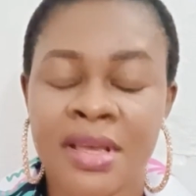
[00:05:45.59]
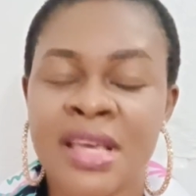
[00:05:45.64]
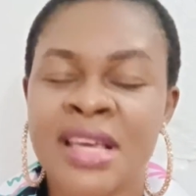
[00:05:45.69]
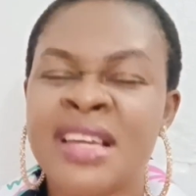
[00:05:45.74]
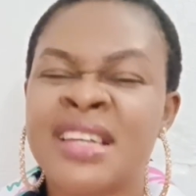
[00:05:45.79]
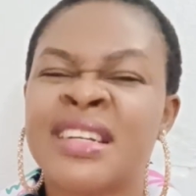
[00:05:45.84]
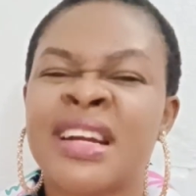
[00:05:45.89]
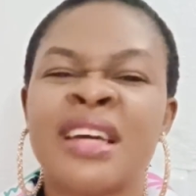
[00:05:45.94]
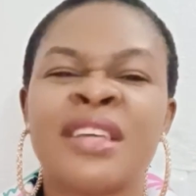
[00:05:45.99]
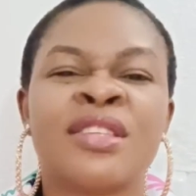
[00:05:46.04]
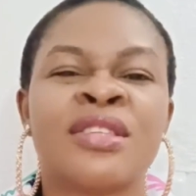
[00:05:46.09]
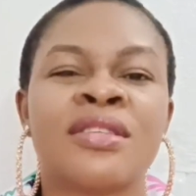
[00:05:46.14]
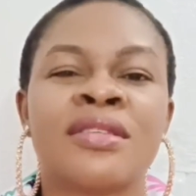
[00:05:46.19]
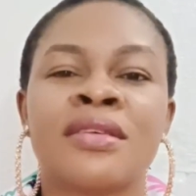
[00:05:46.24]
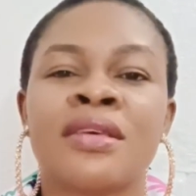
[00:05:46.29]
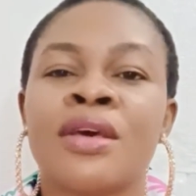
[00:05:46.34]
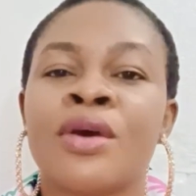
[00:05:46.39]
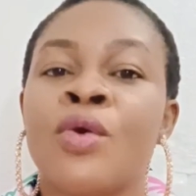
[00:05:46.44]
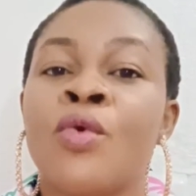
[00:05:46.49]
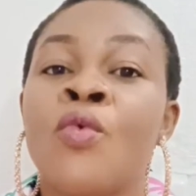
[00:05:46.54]
He
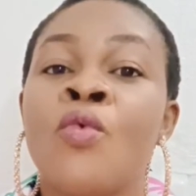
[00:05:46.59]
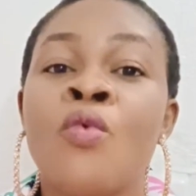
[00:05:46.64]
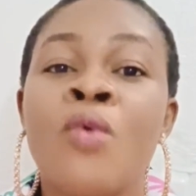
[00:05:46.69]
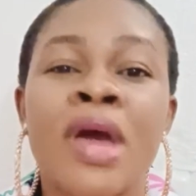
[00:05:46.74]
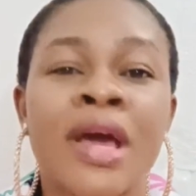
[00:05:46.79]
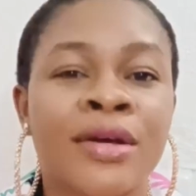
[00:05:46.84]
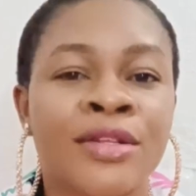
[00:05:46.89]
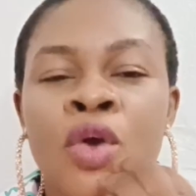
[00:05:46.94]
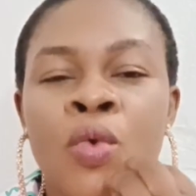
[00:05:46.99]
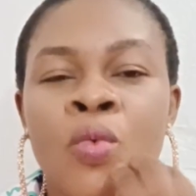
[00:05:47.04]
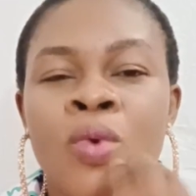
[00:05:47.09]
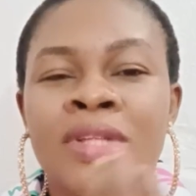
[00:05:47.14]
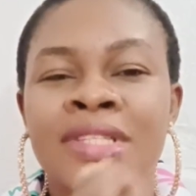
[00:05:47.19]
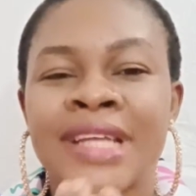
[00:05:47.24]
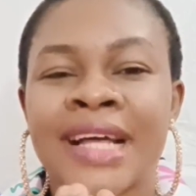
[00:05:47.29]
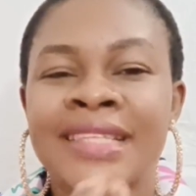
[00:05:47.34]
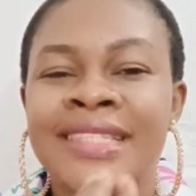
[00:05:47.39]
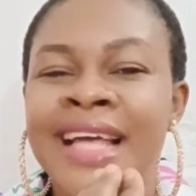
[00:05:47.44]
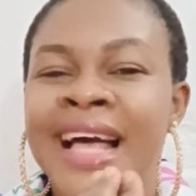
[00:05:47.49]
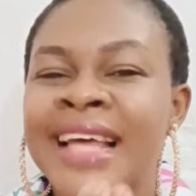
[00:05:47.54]
grants wealth
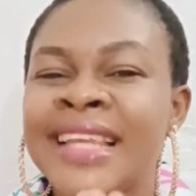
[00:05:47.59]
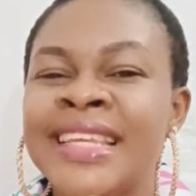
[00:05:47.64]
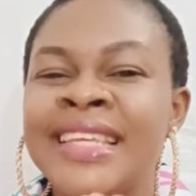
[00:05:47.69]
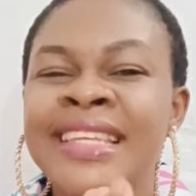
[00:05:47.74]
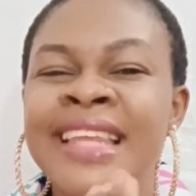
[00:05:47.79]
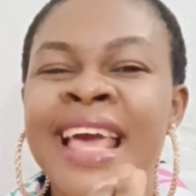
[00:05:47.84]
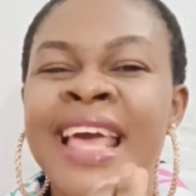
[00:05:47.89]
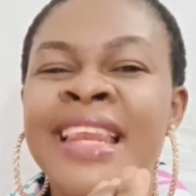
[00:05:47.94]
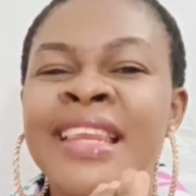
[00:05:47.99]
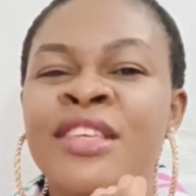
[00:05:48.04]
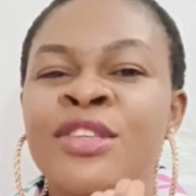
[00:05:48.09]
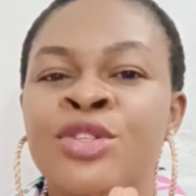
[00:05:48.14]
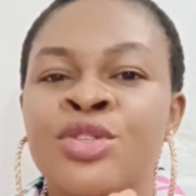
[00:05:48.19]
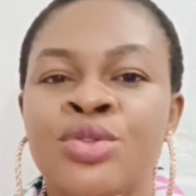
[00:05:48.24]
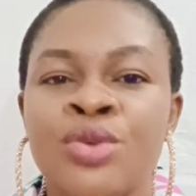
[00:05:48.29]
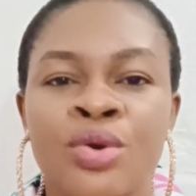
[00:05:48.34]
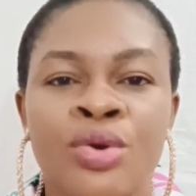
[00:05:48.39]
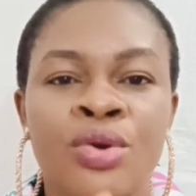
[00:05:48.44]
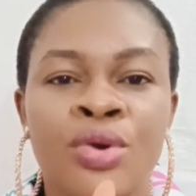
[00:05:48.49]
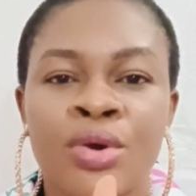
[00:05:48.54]
without adding any
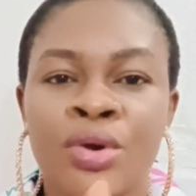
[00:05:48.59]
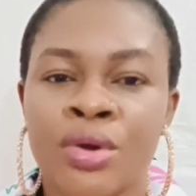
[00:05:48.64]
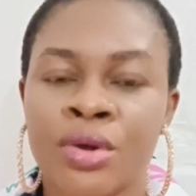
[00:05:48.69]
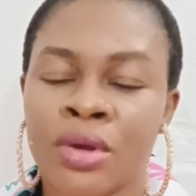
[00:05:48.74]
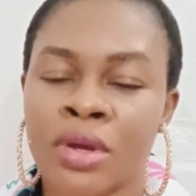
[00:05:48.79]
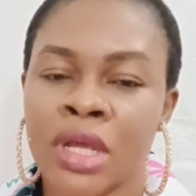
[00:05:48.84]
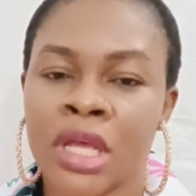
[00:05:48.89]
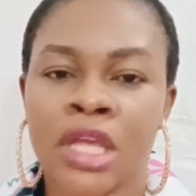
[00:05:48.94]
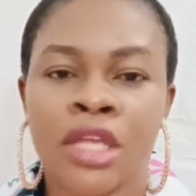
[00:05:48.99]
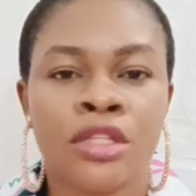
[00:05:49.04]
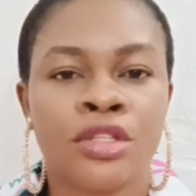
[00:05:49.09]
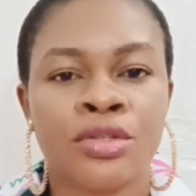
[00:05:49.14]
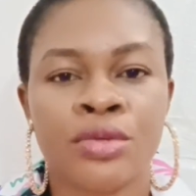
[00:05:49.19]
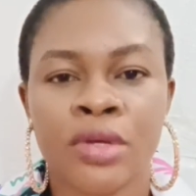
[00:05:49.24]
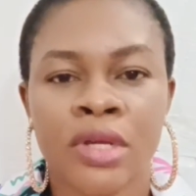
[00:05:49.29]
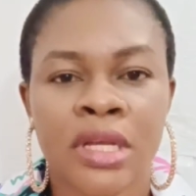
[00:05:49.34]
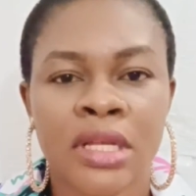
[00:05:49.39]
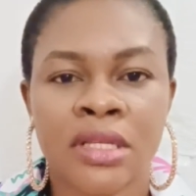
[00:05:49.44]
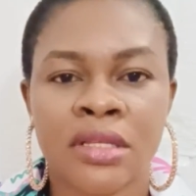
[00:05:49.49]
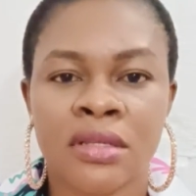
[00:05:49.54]
sorrow
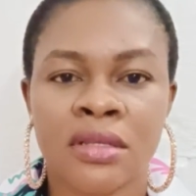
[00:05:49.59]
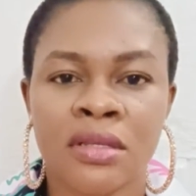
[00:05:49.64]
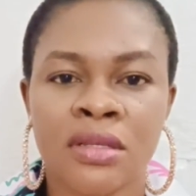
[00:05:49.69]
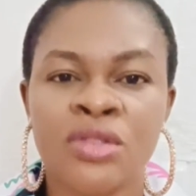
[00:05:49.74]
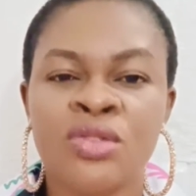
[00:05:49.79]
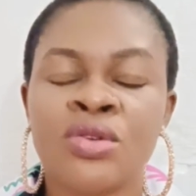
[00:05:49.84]
into it.